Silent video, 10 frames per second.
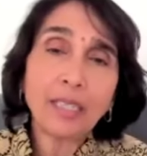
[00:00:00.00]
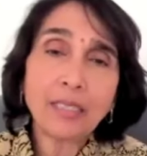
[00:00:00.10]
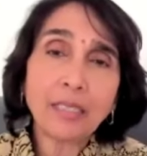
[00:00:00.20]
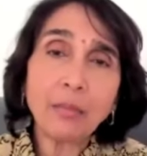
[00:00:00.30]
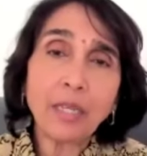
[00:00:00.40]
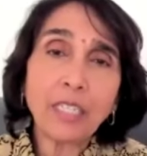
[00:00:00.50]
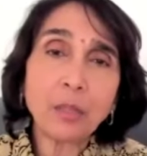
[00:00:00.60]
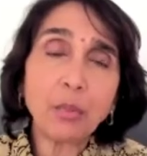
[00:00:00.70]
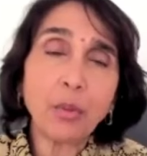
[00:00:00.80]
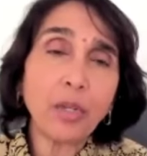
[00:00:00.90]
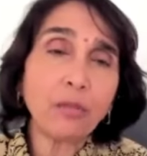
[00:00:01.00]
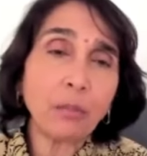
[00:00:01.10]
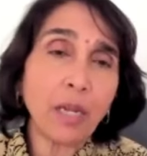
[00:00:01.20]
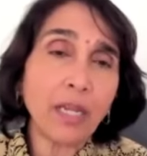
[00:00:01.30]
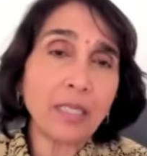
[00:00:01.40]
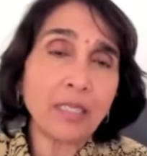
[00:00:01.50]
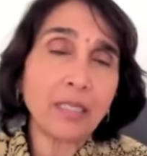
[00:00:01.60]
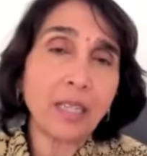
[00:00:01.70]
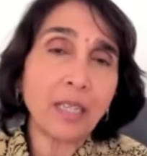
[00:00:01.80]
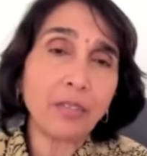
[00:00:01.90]
some later point we might
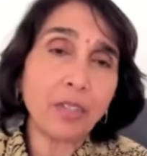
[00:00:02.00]
discover,